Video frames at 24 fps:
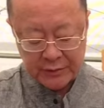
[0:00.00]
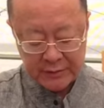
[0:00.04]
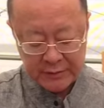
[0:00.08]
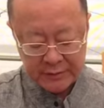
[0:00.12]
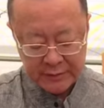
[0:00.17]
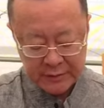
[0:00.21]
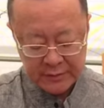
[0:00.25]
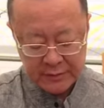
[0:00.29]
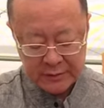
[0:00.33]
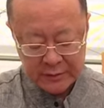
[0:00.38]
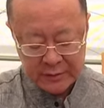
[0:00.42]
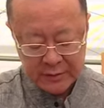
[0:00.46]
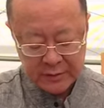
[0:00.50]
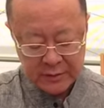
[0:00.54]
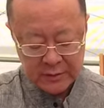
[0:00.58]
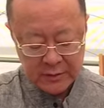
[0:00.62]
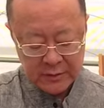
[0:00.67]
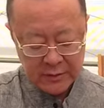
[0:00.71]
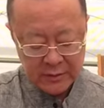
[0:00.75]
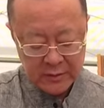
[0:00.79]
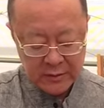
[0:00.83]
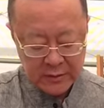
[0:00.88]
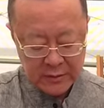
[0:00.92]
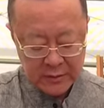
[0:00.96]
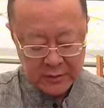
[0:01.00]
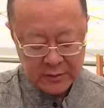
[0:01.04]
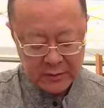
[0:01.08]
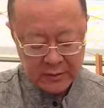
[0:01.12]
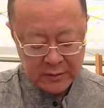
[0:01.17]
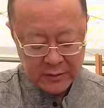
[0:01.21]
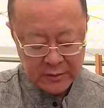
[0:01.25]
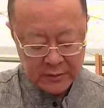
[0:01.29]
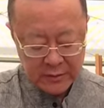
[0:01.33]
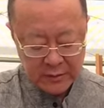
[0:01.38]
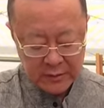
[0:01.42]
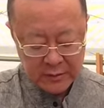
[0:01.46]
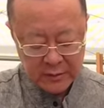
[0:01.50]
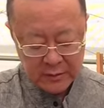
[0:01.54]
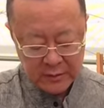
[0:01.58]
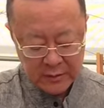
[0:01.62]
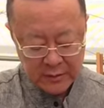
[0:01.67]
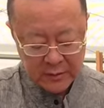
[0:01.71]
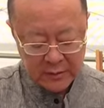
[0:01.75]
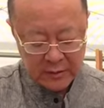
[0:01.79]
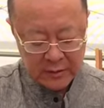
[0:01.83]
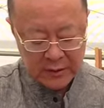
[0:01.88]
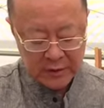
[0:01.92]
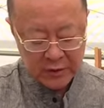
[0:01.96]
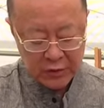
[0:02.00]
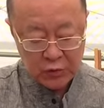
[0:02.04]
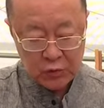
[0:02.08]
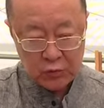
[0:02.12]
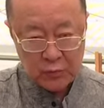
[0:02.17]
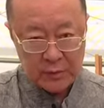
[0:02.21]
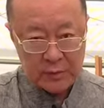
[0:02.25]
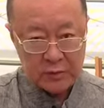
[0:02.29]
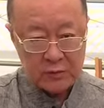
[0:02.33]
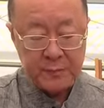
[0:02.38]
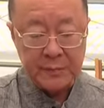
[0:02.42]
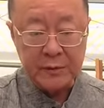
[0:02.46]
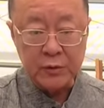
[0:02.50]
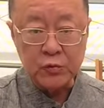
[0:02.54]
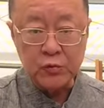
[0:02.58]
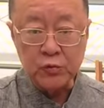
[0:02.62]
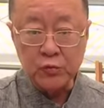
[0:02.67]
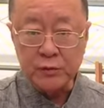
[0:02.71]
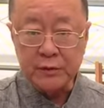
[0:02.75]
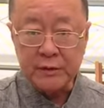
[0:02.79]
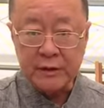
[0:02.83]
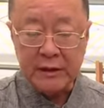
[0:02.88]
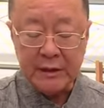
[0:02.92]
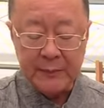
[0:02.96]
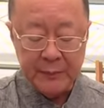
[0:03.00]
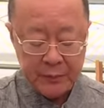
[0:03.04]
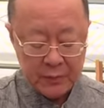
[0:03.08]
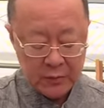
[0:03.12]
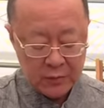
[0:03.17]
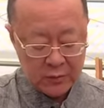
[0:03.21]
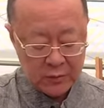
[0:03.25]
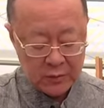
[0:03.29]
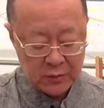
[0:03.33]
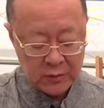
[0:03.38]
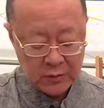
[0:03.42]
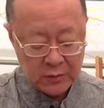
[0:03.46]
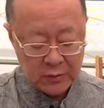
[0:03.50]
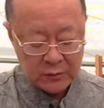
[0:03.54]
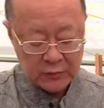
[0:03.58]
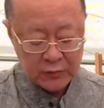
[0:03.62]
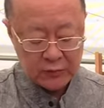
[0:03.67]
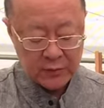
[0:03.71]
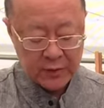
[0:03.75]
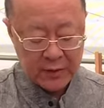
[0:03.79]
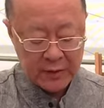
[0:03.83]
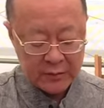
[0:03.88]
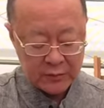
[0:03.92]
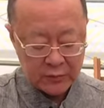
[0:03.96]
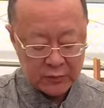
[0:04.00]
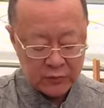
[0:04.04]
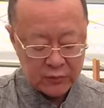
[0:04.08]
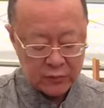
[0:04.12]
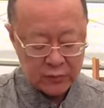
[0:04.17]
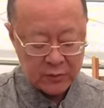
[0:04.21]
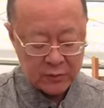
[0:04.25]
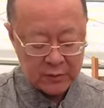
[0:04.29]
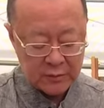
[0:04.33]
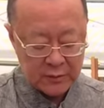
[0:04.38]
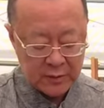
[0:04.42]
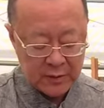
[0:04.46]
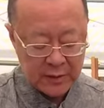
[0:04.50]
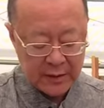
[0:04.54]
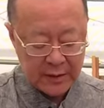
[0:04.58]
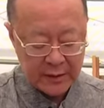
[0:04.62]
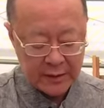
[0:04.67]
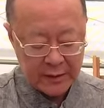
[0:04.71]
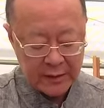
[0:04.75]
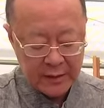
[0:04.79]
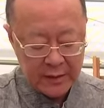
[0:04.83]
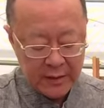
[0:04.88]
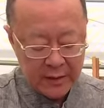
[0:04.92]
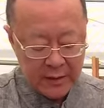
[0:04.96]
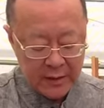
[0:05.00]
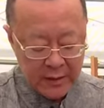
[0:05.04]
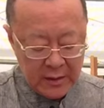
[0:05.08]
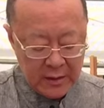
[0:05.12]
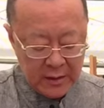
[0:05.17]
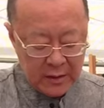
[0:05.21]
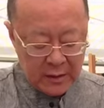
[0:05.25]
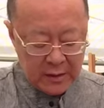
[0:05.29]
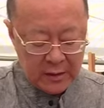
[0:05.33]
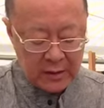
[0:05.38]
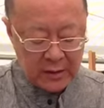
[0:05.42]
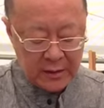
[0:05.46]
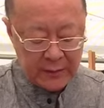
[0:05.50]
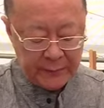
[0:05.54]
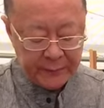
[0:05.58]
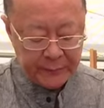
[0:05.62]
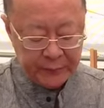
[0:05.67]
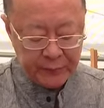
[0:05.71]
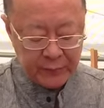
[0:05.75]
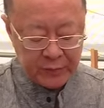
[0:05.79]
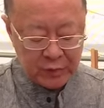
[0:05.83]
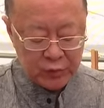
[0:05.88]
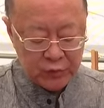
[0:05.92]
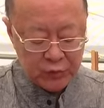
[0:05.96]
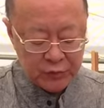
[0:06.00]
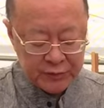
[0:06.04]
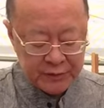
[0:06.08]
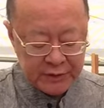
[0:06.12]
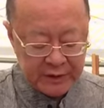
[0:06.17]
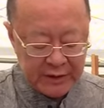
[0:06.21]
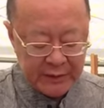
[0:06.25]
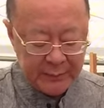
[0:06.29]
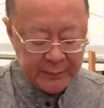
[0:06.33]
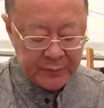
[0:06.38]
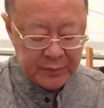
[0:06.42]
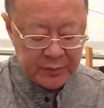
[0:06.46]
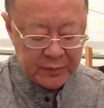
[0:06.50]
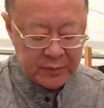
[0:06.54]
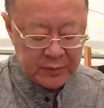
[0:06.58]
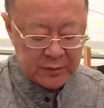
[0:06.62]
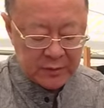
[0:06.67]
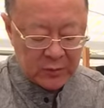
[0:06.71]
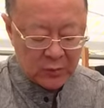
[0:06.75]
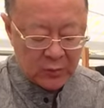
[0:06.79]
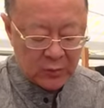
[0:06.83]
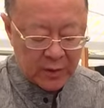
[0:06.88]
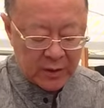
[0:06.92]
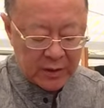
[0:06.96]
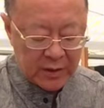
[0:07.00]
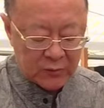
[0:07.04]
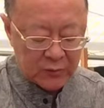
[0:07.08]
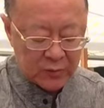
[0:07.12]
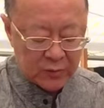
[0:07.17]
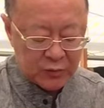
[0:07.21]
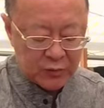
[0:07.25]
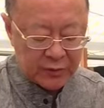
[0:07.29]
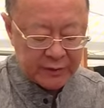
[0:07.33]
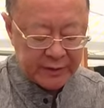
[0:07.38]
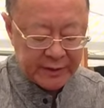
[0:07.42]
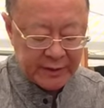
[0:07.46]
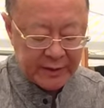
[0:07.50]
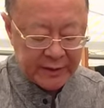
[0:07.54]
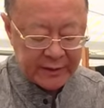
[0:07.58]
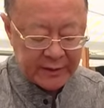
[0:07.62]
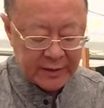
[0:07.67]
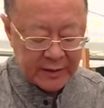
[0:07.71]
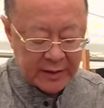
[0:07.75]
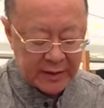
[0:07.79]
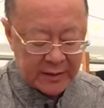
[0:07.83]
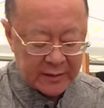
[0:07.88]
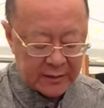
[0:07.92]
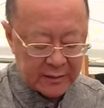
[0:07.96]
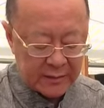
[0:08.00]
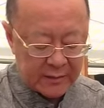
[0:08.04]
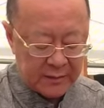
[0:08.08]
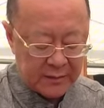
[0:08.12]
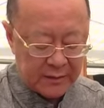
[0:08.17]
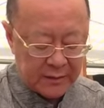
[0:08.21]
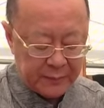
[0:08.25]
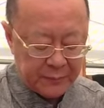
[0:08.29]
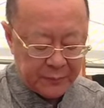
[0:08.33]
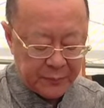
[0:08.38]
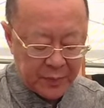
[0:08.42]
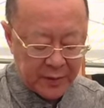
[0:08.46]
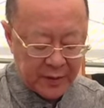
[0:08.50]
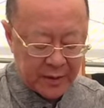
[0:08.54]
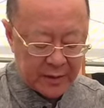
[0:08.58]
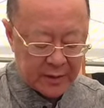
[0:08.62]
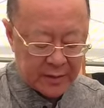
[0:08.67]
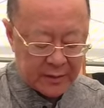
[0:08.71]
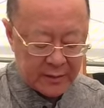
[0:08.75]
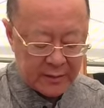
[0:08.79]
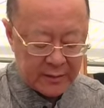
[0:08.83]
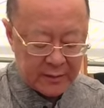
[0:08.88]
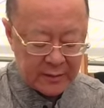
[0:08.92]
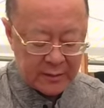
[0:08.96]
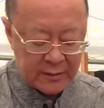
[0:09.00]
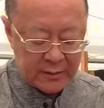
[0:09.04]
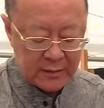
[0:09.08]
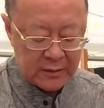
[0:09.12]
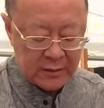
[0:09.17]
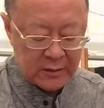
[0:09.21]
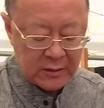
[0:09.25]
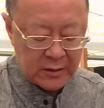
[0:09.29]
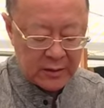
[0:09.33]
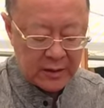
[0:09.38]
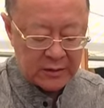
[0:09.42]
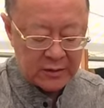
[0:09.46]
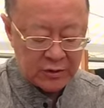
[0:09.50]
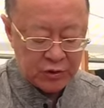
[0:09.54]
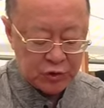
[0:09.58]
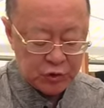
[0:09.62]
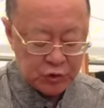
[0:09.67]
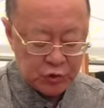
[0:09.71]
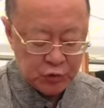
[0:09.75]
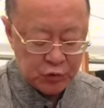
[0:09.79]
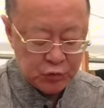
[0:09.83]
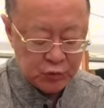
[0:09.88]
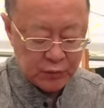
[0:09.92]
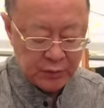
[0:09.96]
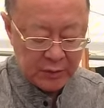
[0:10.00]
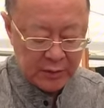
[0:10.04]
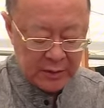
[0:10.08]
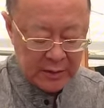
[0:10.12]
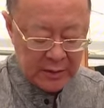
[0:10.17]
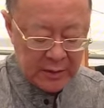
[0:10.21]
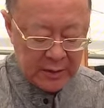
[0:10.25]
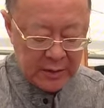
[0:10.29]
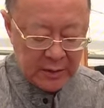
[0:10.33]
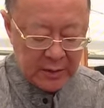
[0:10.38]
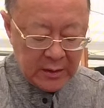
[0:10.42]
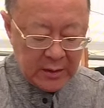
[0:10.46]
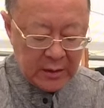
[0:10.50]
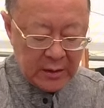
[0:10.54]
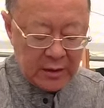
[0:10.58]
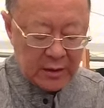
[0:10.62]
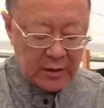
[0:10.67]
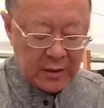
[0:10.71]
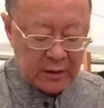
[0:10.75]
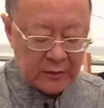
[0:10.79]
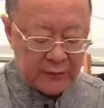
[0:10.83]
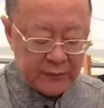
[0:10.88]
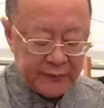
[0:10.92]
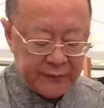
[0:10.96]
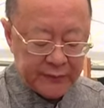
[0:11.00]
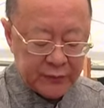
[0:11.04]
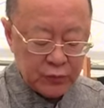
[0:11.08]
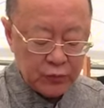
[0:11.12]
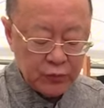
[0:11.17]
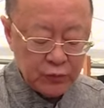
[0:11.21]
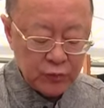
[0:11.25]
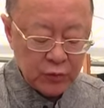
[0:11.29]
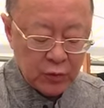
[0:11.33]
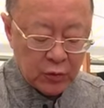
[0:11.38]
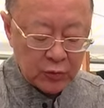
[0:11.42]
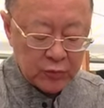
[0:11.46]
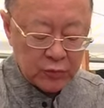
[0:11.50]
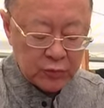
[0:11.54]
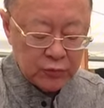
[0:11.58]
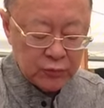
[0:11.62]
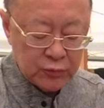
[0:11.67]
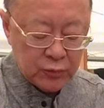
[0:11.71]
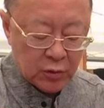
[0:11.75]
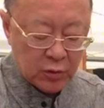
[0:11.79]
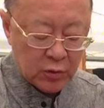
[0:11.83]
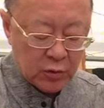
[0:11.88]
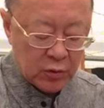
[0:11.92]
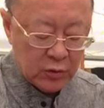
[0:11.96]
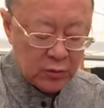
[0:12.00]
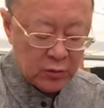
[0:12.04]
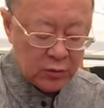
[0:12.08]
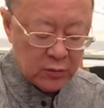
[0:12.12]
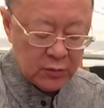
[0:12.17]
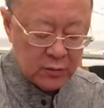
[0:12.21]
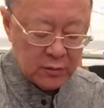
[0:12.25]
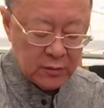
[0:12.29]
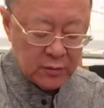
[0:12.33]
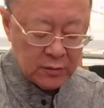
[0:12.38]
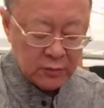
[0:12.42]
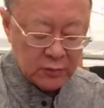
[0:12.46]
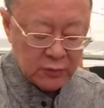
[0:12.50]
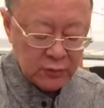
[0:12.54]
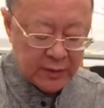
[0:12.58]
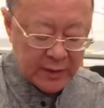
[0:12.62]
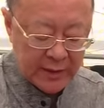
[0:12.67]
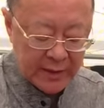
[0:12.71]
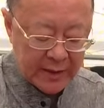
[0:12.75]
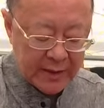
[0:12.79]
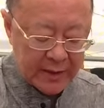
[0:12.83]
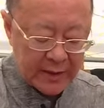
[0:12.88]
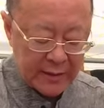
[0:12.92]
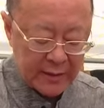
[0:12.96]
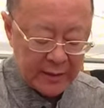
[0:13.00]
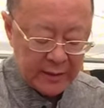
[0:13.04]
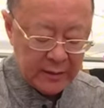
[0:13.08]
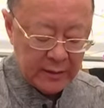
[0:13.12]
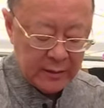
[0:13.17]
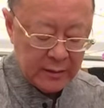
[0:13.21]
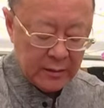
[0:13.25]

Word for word: this. Okay, you don't want to be too deep or too high. Too deep, the water will retain on the pot, on the shoot. If you're too low, too tall, too high,